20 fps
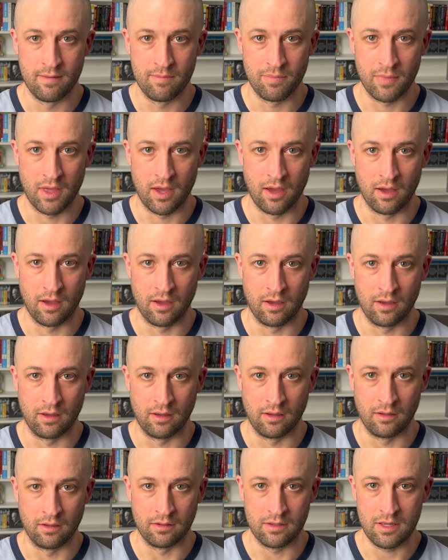
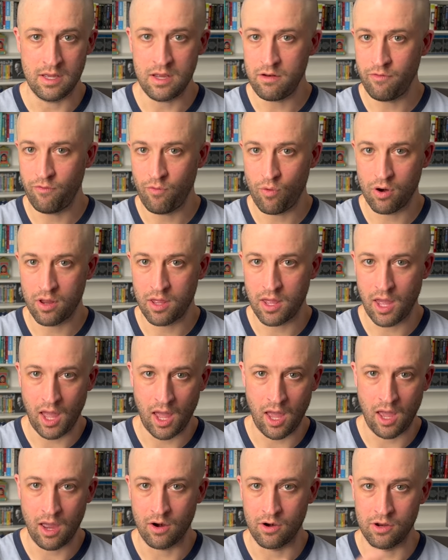into
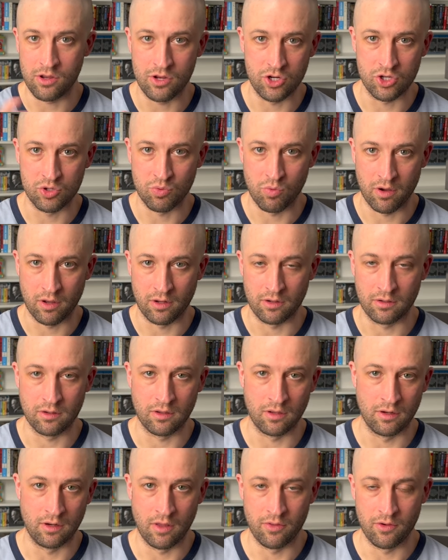4K or you just want
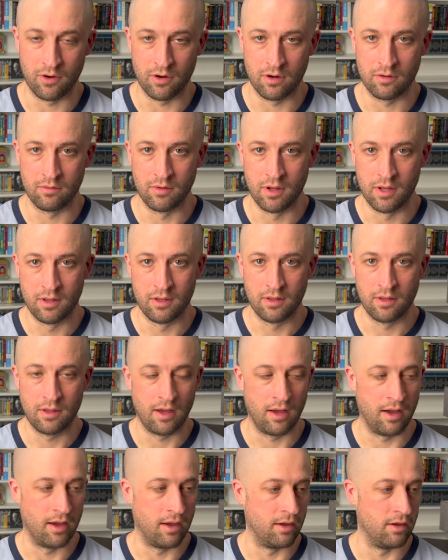another
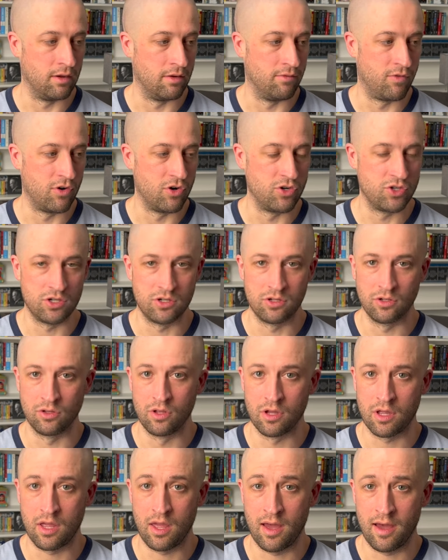version to
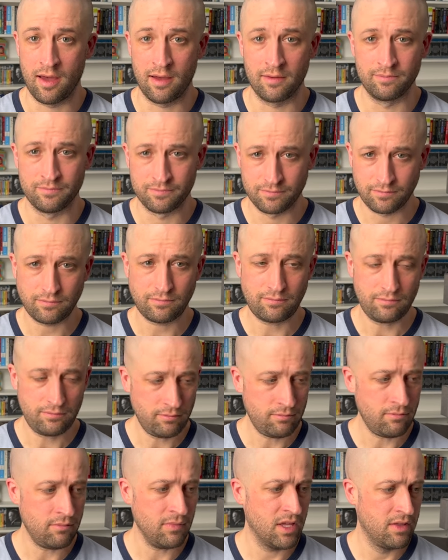look at.
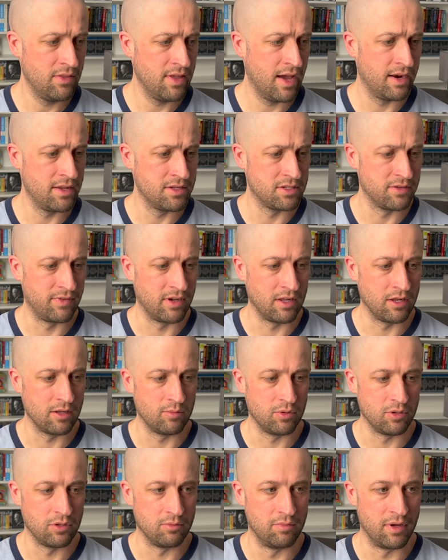That is
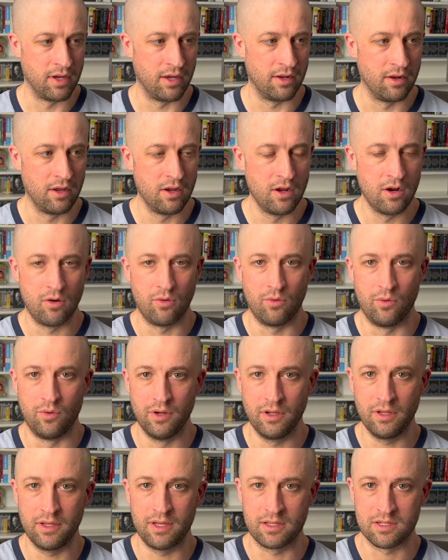available, but
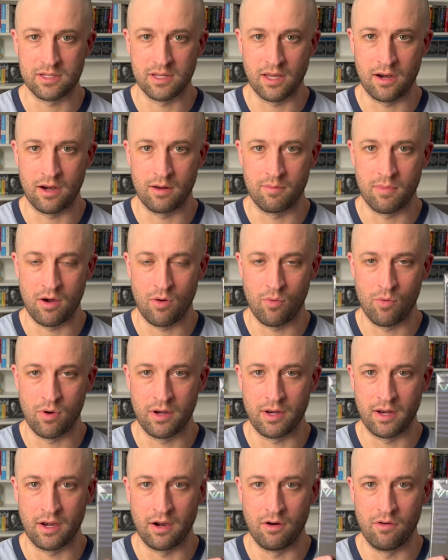really excited about
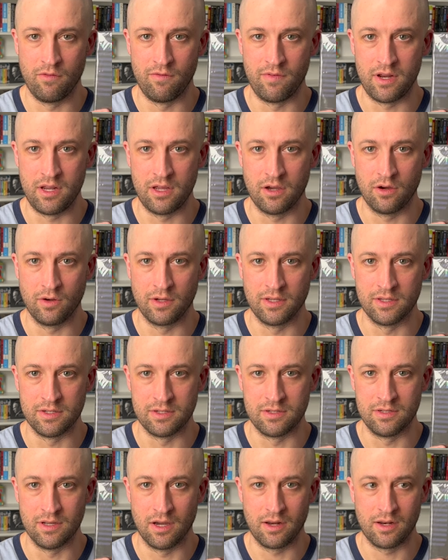what Arrow Video
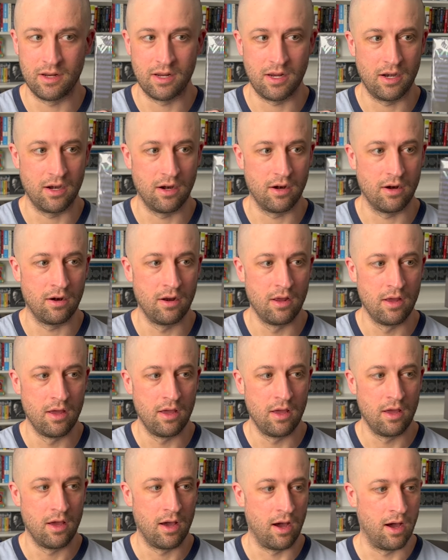has done here
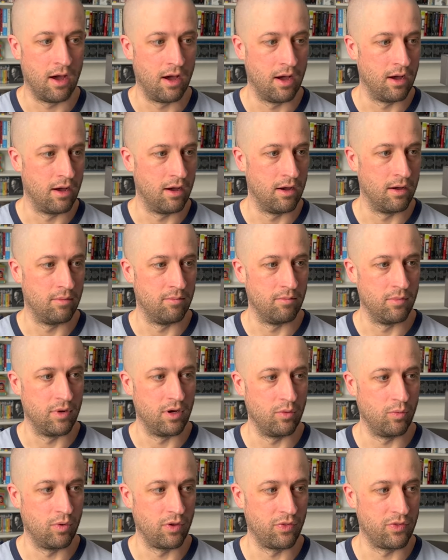
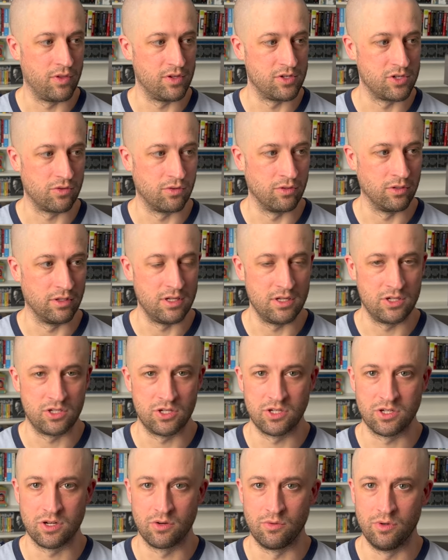with this release.
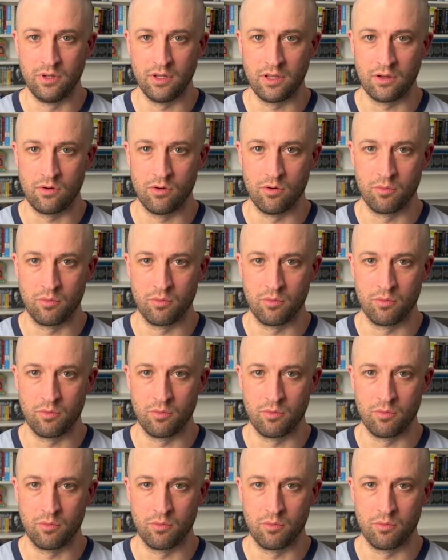Just a really cool